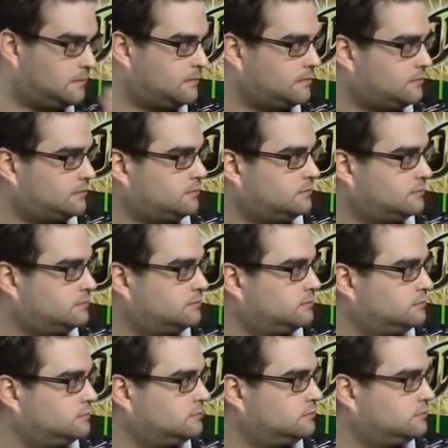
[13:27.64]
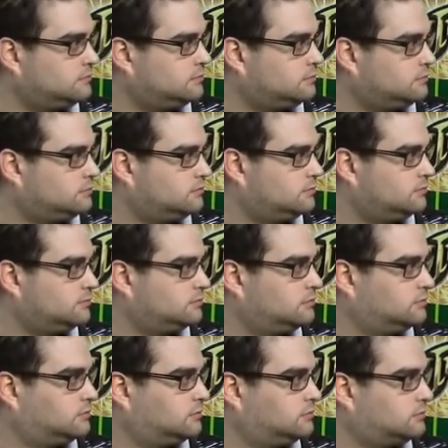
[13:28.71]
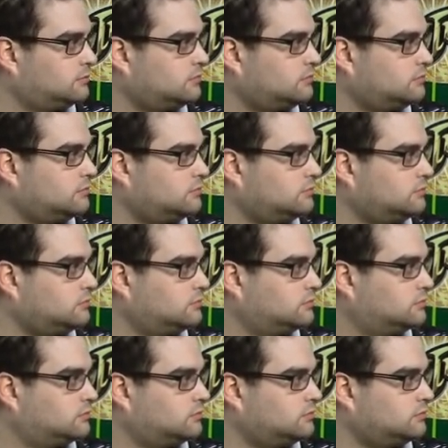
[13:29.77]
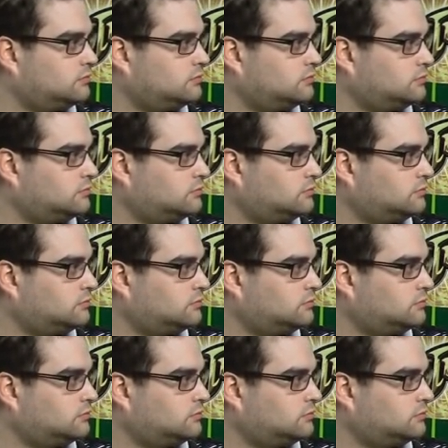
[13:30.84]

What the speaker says: (silent)